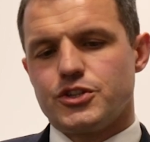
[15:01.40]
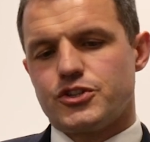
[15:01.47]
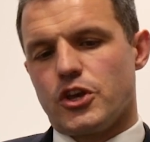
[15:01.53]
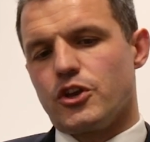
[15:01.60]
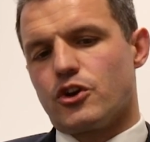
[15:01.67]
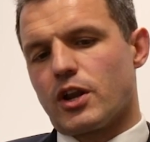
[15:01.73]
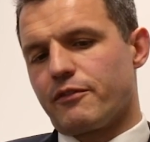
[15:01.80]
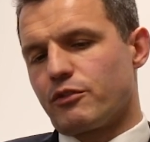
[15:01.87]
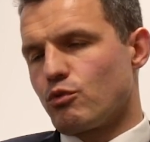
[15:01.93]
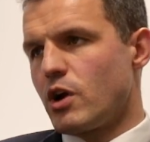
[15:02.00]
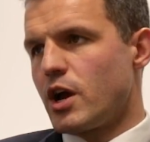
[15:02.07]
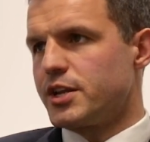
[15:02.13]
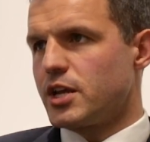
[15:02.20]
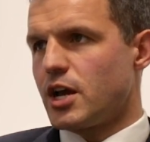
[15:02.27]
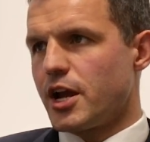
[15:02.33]
So you've got to have the
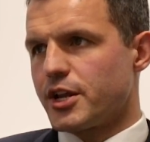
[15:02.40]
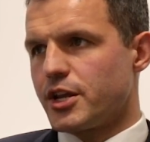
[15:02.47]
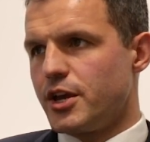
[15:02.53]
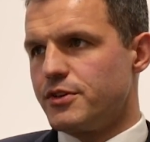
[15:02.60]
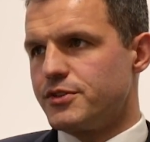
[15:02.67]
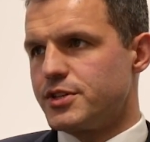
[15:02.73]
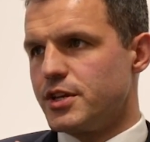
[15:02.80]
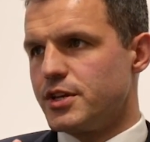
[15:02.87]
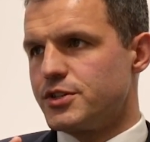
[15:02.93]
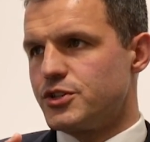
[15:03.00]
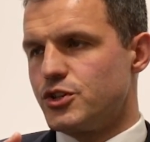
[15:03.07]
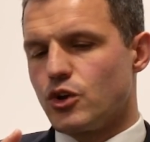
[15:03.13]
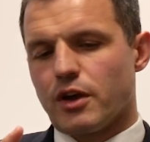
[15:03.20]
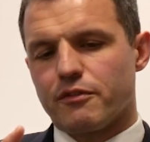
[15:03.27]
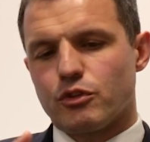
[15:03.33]
right
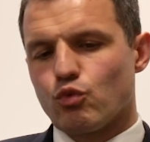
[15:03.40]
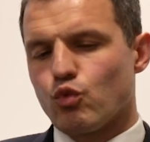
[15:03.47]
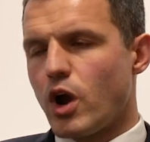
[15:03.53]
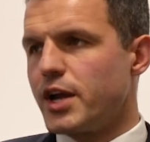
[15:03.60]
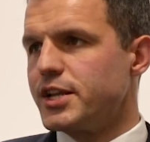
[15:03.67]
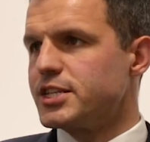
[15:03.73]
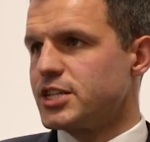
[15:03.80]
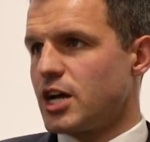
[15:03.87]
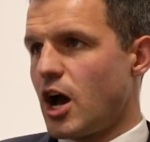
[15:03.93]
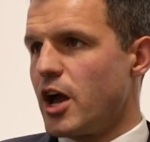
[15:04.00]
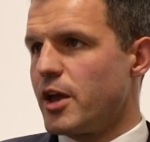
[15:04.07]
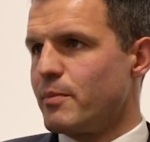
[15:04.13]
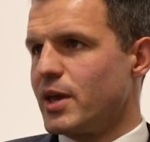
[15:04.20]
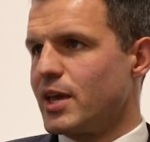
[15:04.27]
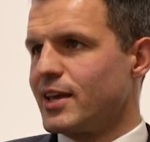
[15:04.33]
diagnosis, you've got to have the right
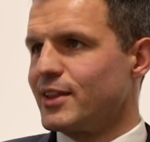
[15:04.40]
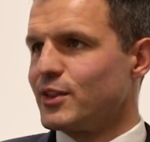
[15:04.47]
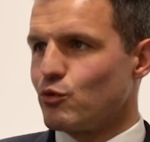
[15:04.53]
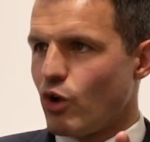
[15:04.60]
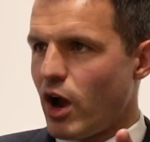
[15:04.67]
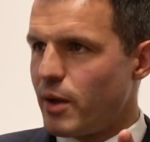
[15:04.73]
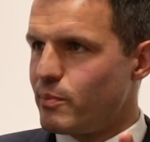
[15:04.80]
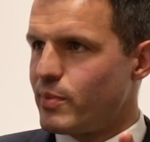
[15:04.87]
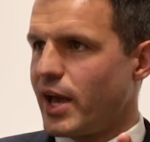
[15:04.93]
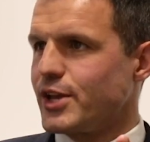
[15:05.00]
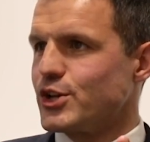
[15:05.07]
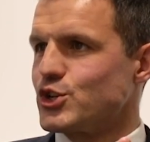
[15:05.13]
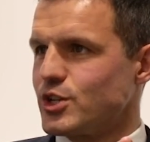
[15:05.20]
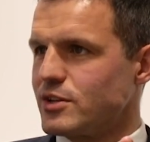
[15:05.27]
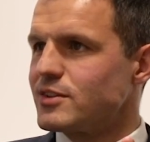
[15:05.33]
timing in the right
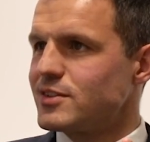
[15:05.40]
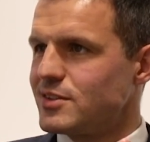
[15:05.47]
patient.